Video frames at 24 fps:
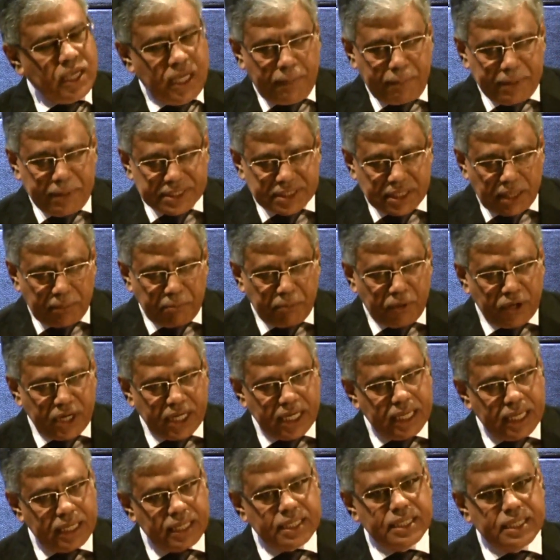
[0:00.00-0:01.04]
If
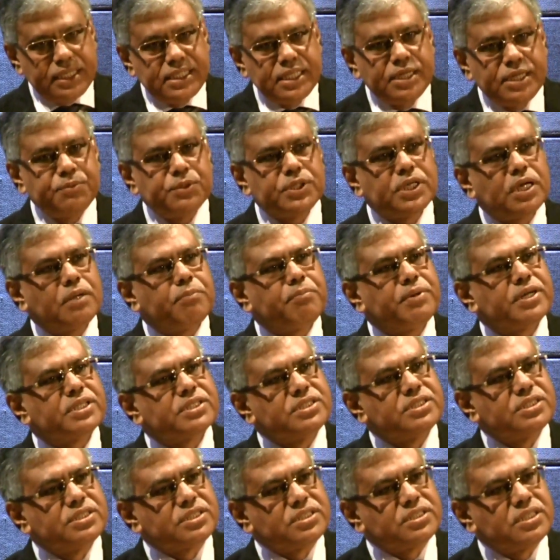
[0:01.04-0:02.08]
a individual
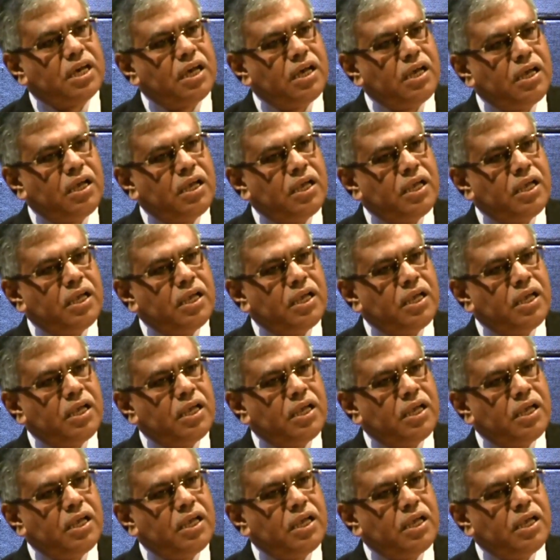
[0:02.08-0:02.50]
persons